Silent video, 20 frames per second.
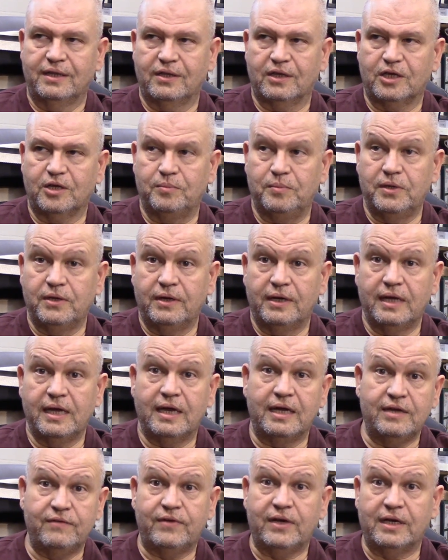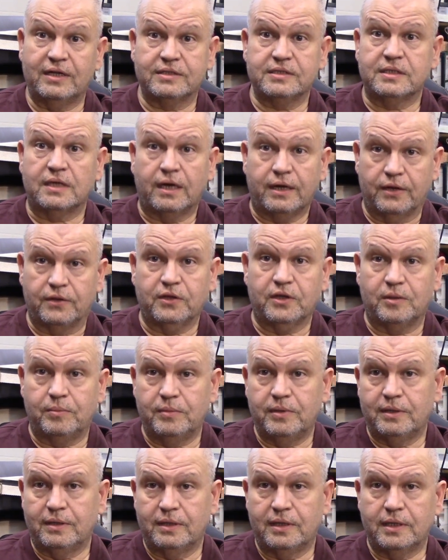community and even outside of the
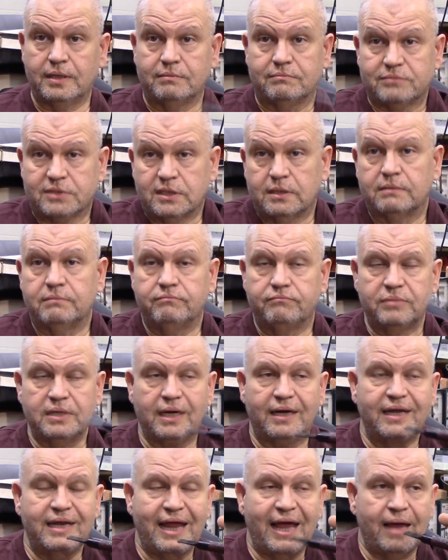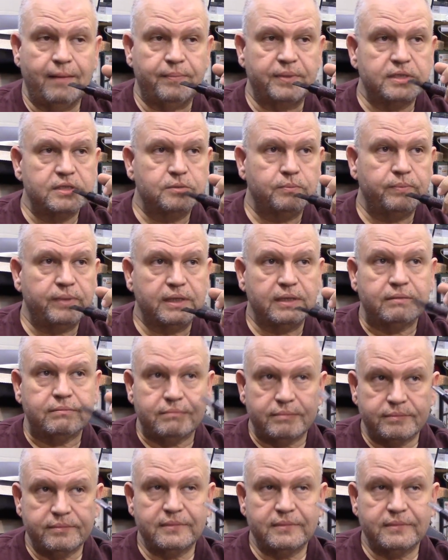community. So, yeah, it happens, but